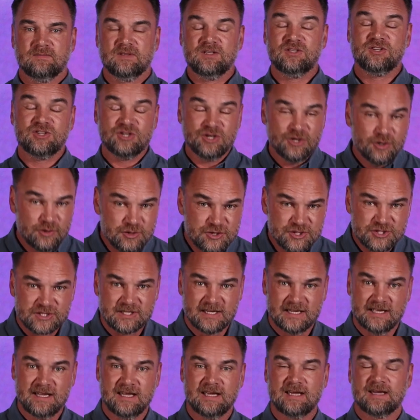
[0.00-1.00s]

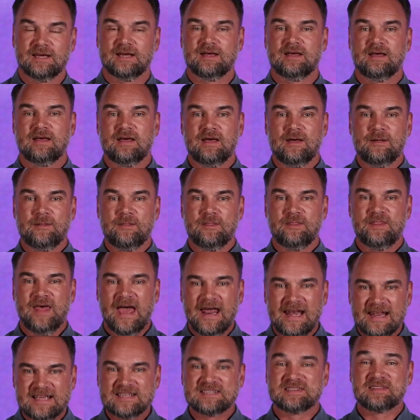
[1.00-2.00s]
Usually,
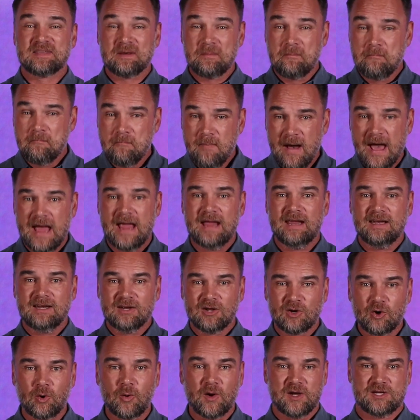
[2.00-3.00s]
that is the
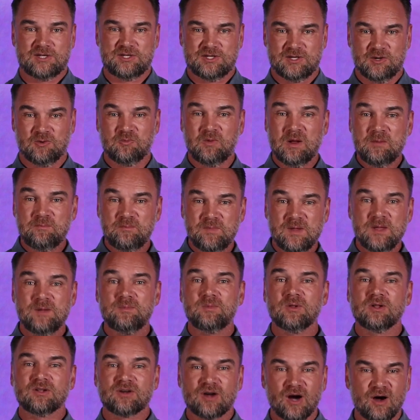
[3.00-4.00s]
main question when
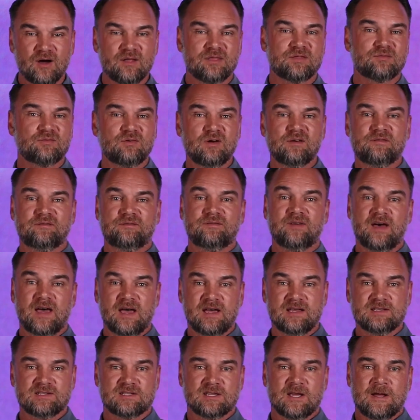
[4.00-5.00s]
people go through a
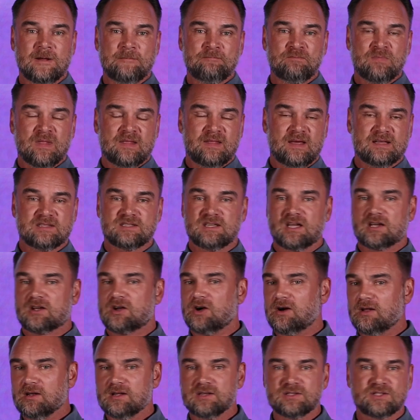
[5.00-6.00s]
phase that
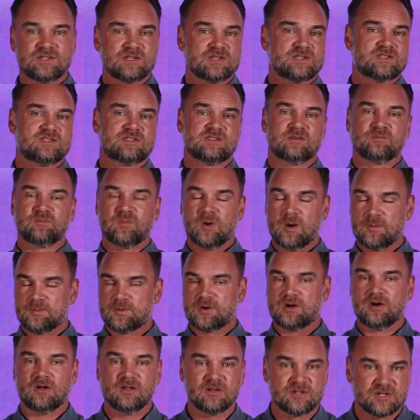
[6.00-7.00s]
psychologists and
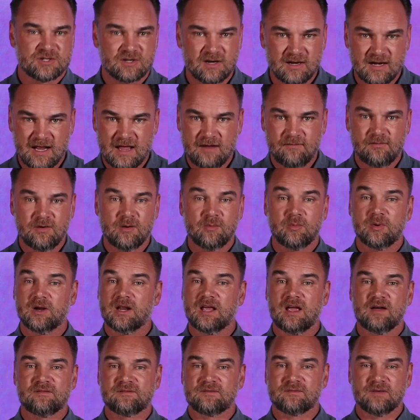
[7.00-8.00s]
pop culture and
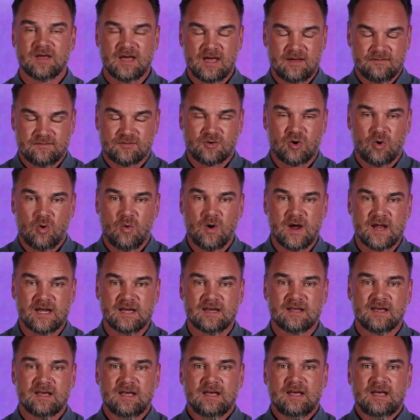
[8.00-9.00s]
everybody have
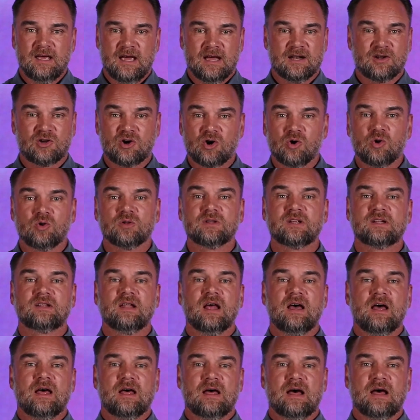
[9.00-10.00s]
coined and called it
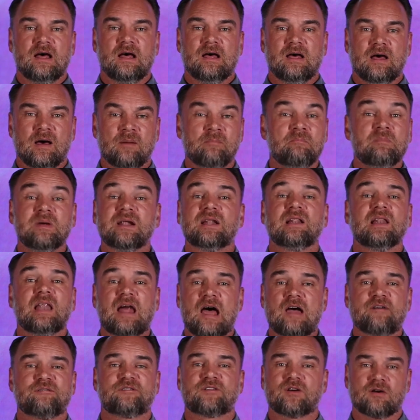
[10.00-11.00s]
a
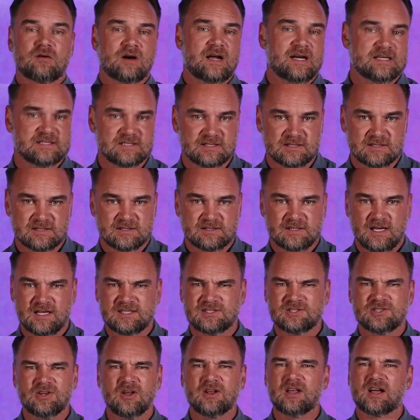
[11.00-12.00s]
midlife crisis.
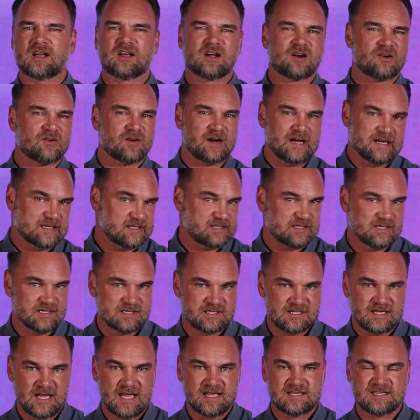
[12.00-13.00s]
It's not a
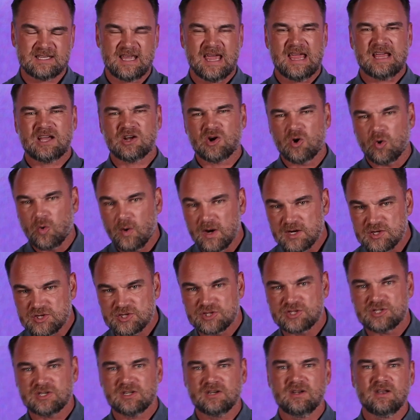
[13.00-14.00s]
crisis. It's a
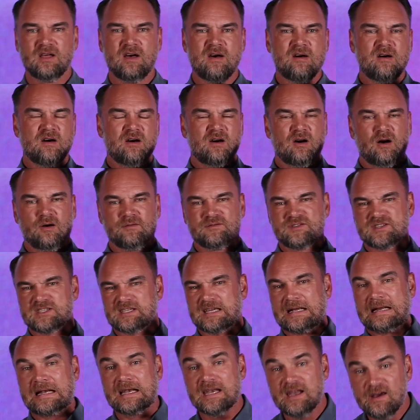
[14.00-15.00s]
question of
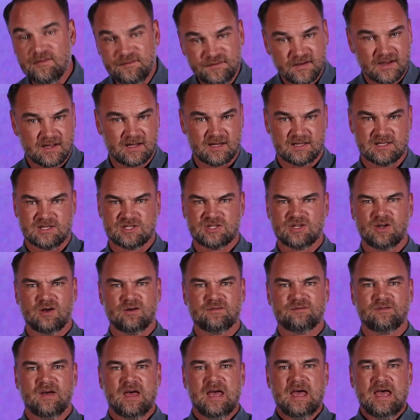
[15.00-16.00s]
significance,
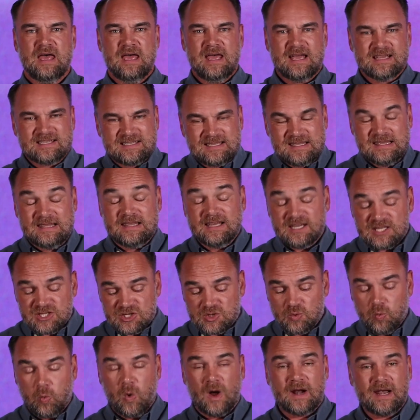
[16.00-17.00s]
of is
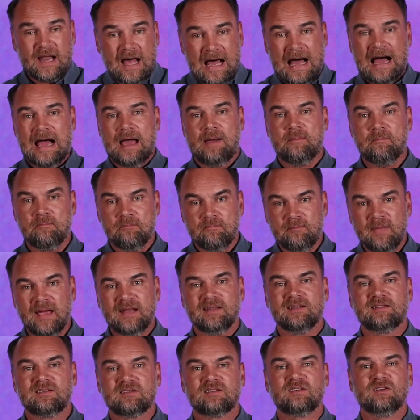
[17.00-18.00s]
this what I am
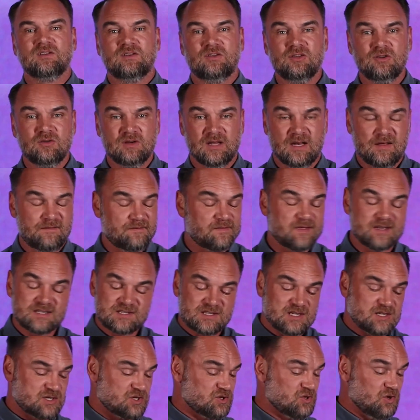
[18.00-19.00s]
meant to do? And if
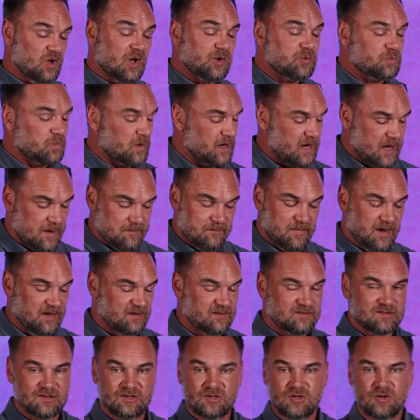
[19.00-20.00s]
this is not what I'm
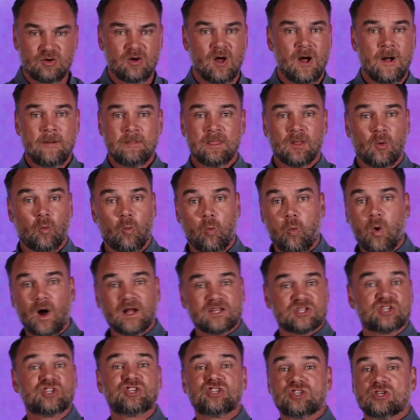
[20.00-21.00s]
meant to do,
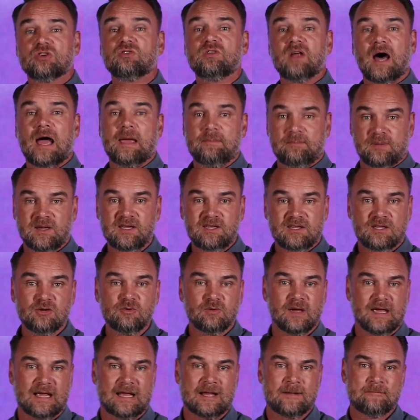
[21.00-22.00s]
what should I be
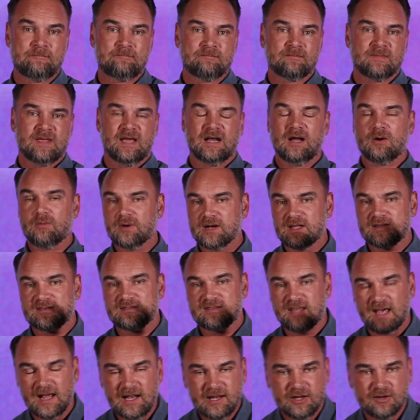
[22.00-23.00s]
doing? And I want to
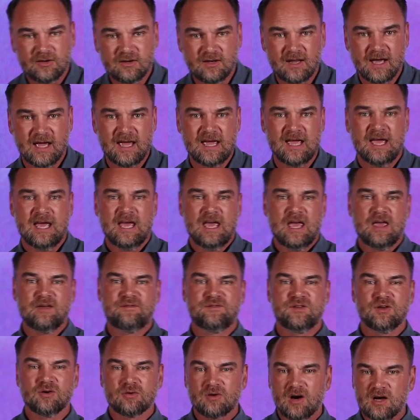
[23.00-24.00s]
tell you today,
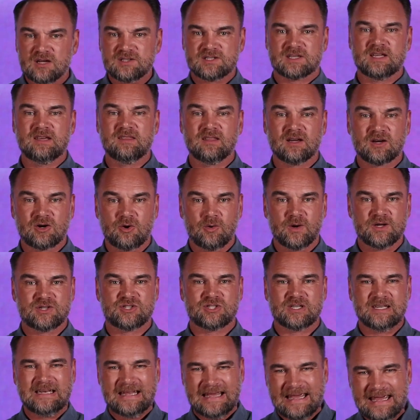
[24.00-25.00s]
if you're asking the
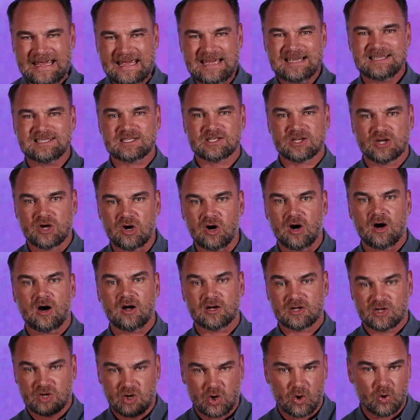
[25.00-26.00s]
question, is
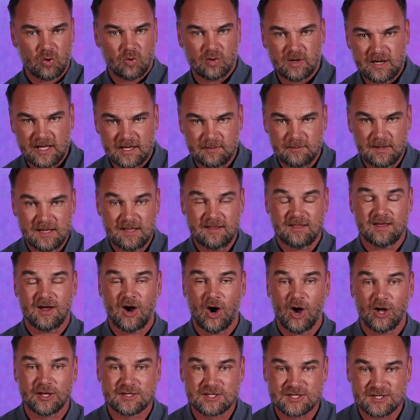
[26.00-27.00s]
God calling me? The
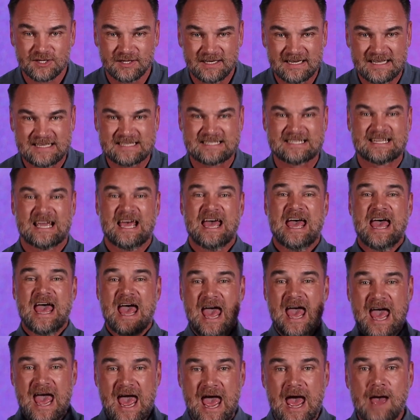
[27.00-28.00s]
answer is
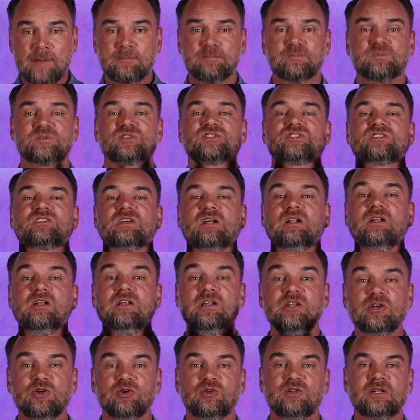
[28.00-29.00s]

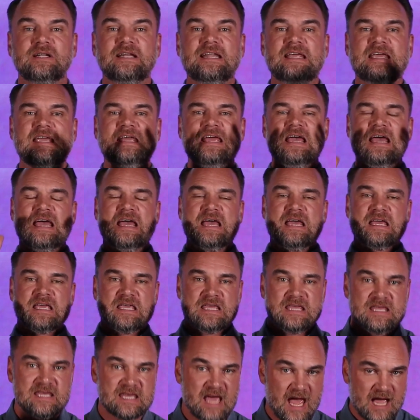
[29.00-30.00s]
absolutely
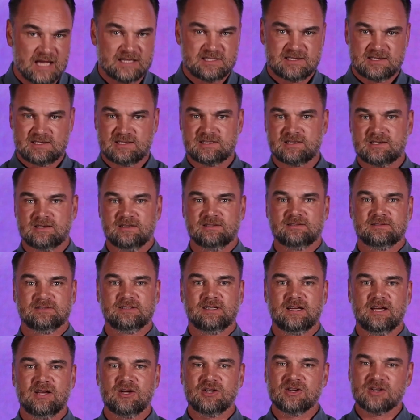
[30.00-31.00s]
yes.
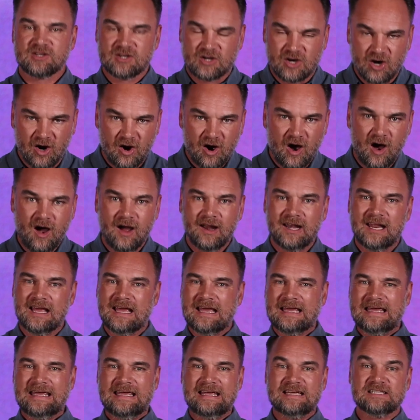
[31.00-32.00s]
God
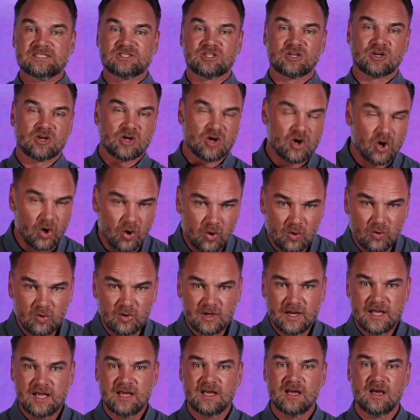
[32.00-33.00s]
is
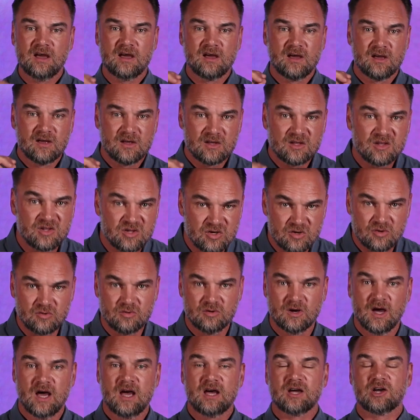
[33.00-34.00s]
calling
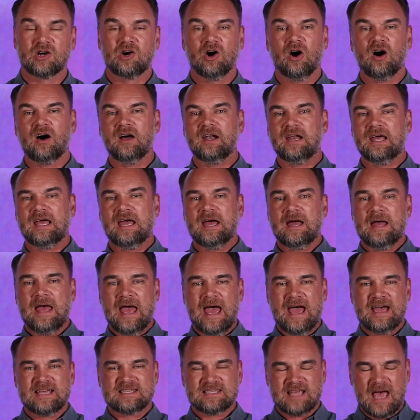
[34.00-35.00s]
you. God
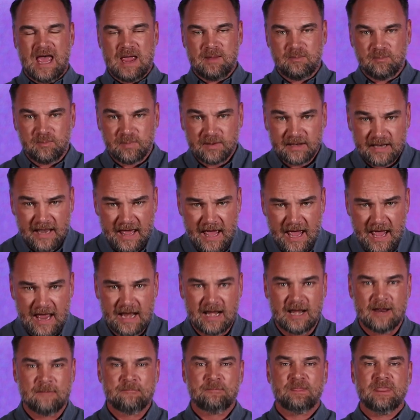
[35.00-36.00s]
has a
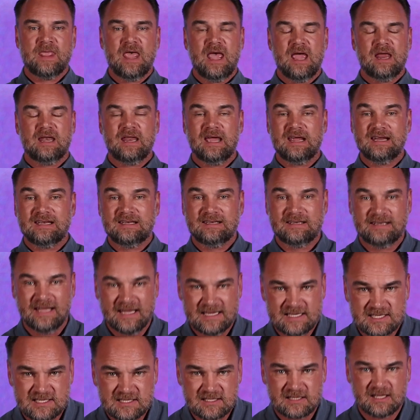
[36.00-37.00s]
plan and a
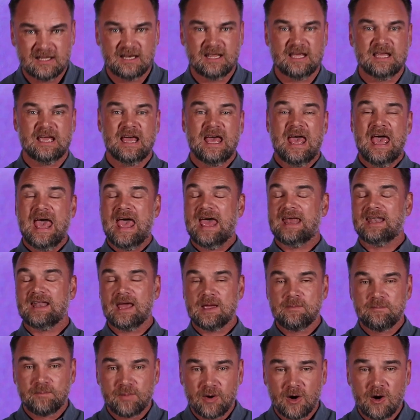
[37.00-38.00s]
destiny and
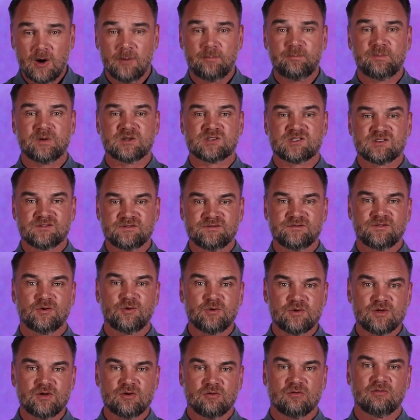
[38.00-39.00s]
a purpose
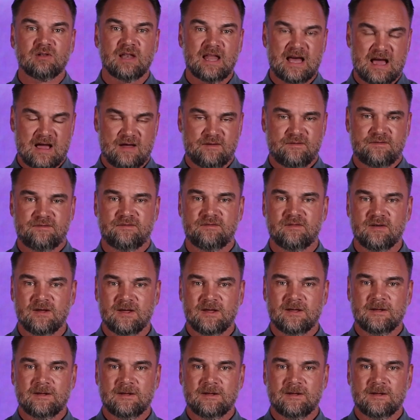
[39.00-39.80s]
for your life.